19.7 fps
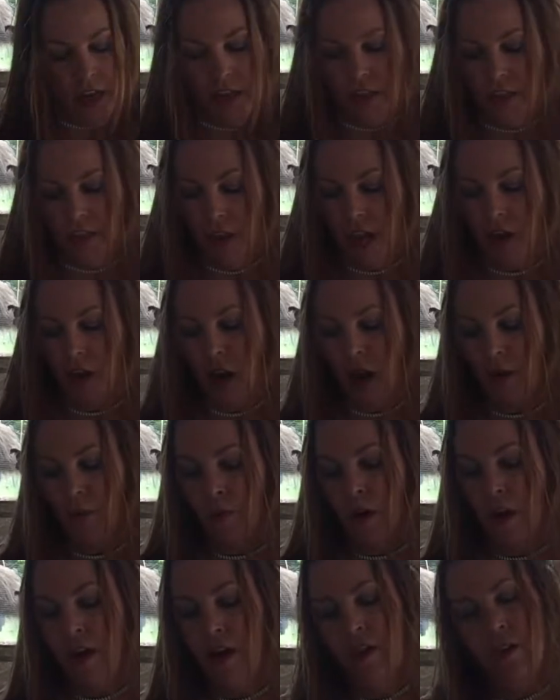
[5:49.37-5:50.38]
No,
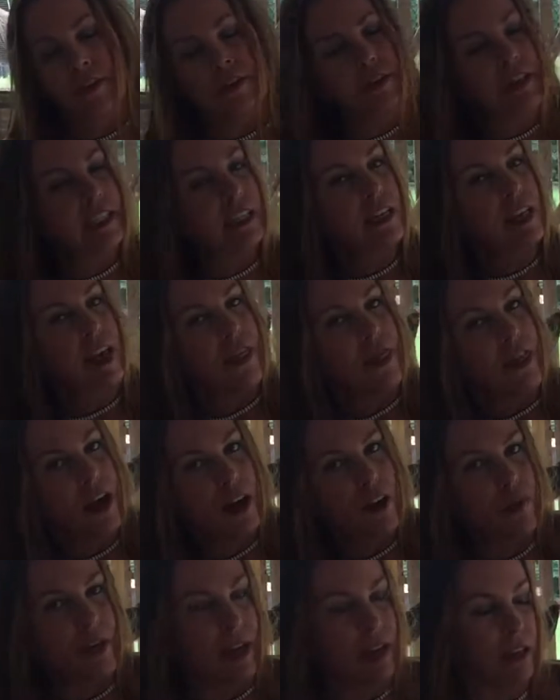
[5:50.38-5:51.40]
the reason I thought
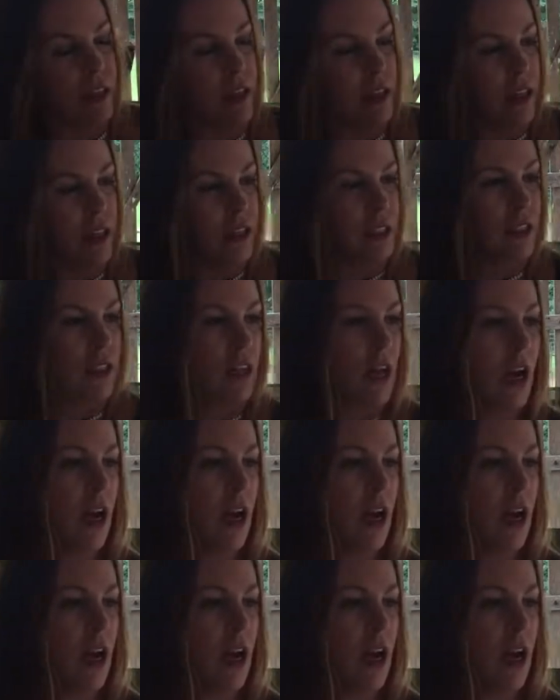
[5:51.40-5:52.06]
about this